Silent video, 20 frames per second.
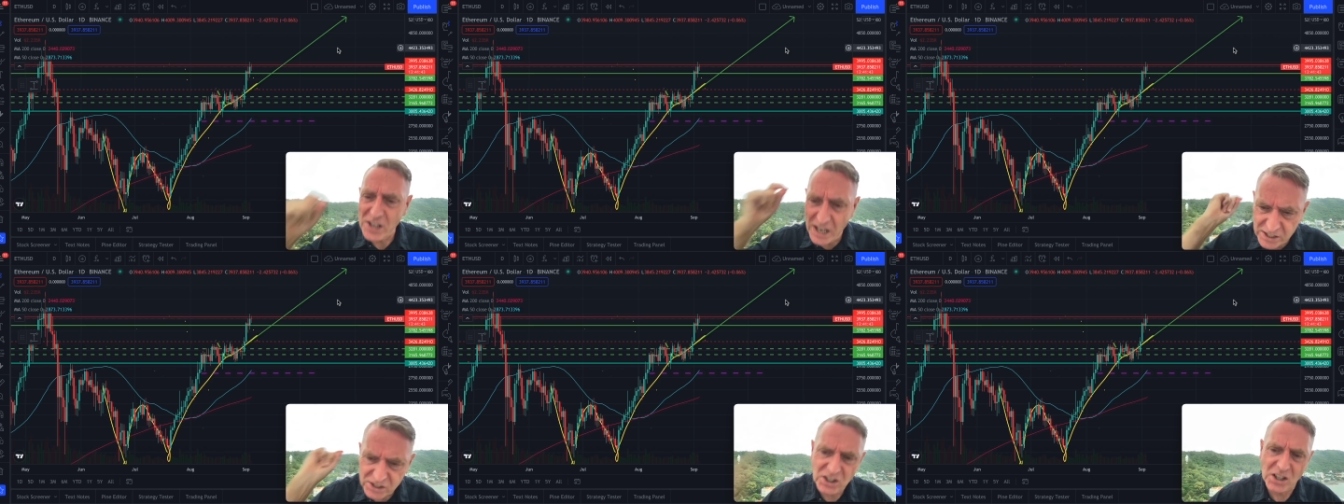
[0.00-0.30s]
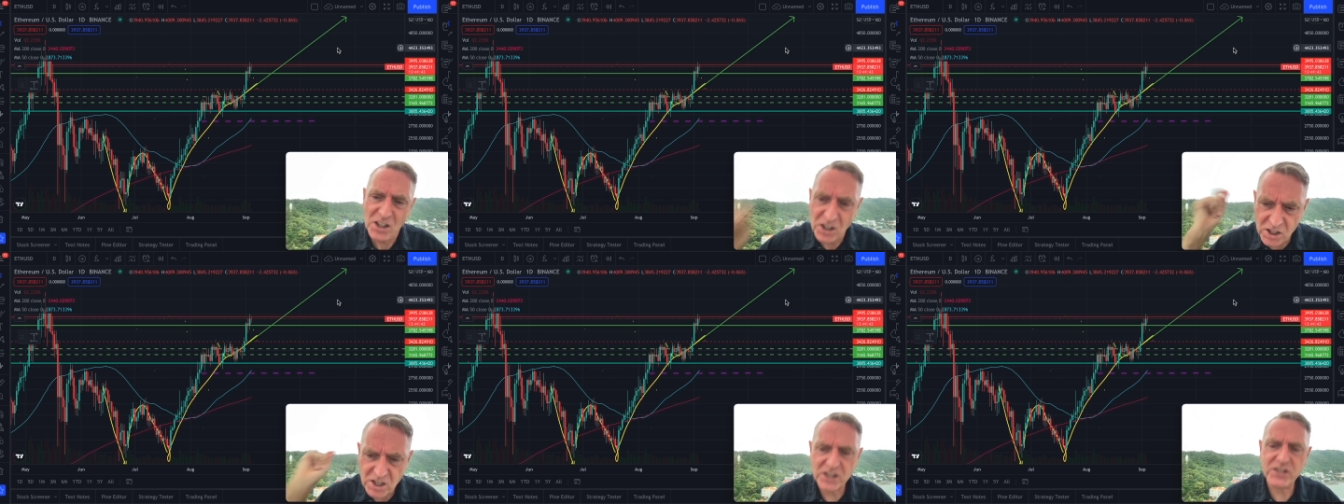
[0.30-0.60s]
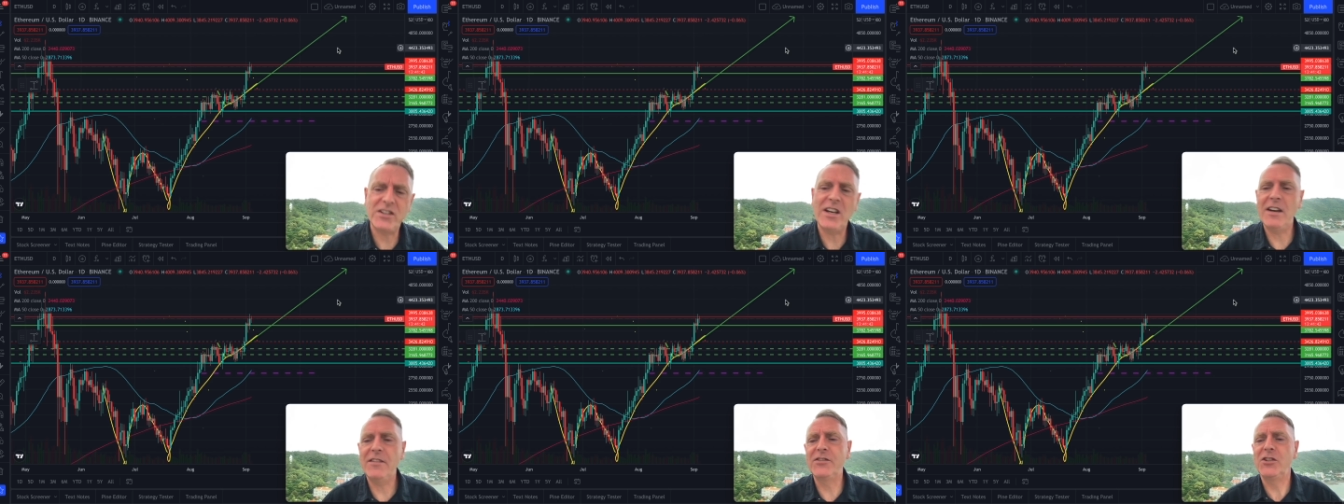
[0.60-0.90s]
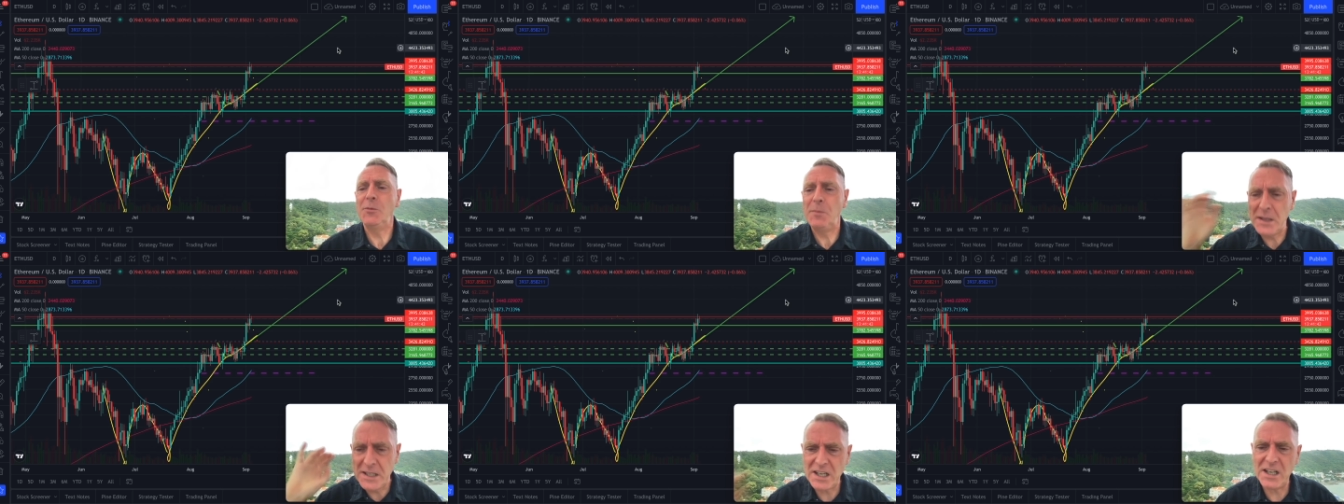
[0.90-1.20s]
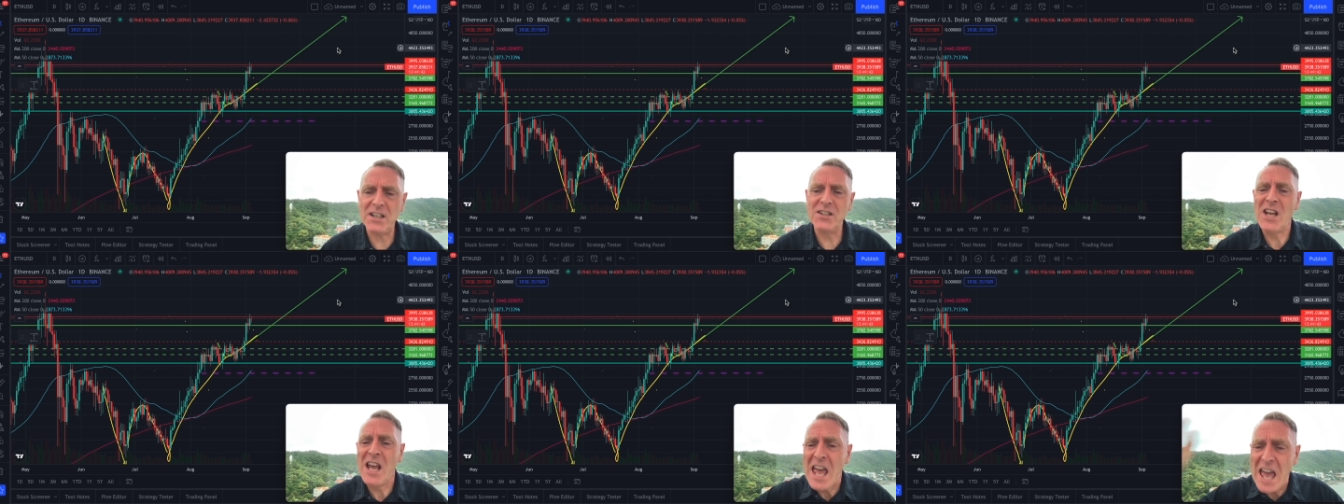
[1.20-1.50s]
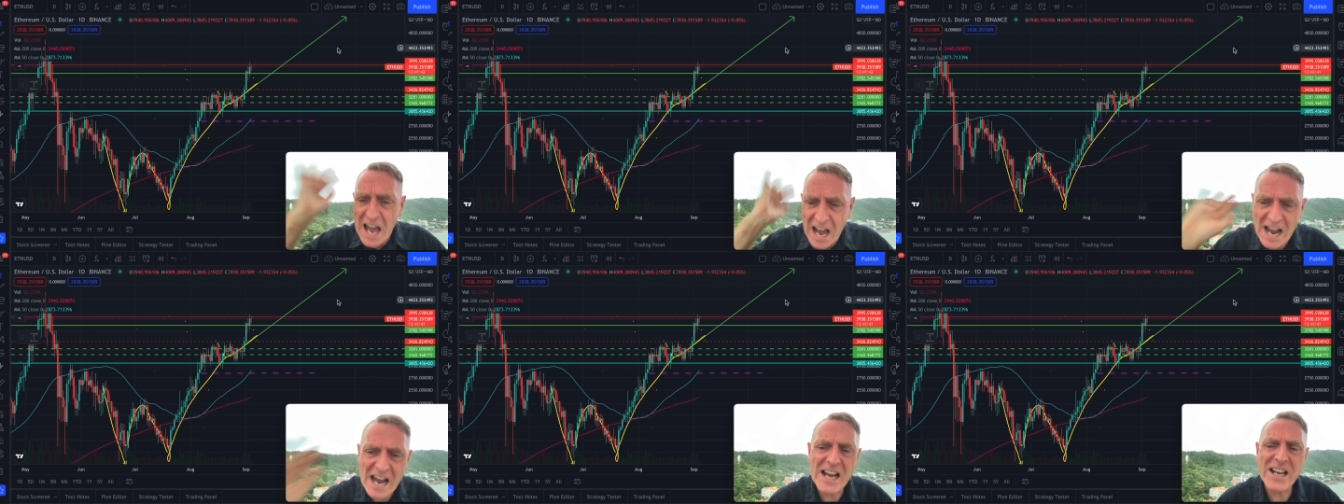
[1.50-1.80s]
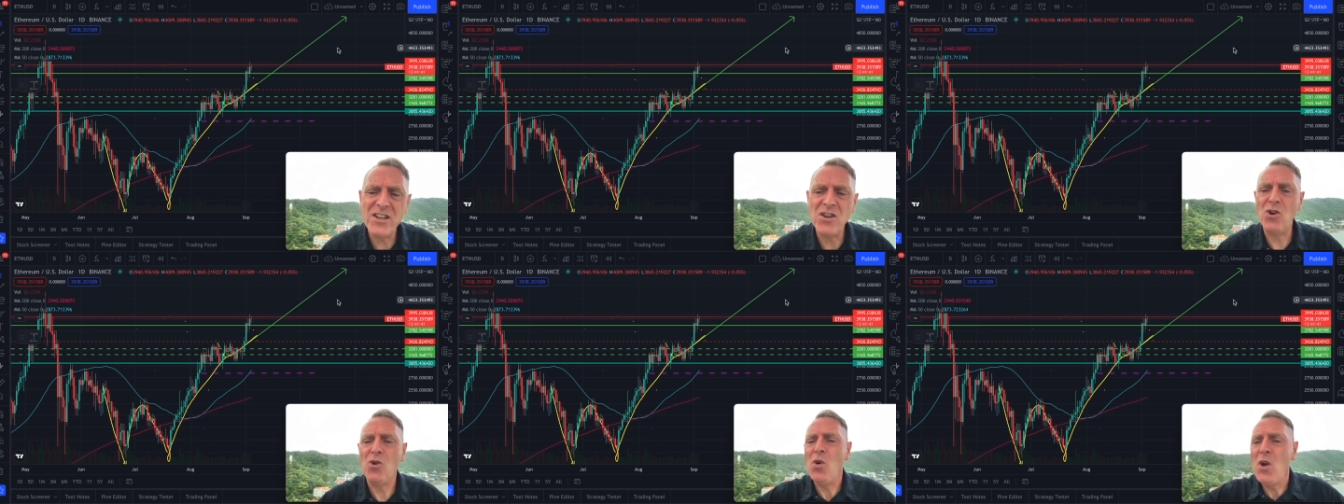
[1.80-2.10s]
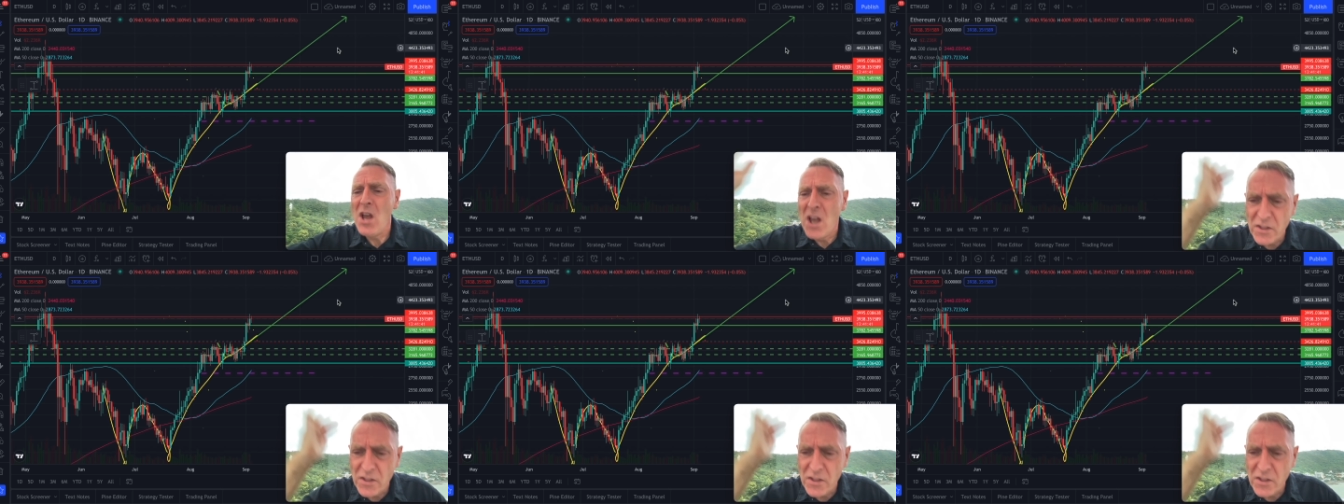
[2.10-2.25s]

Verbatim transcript: I dollar cost average, because I know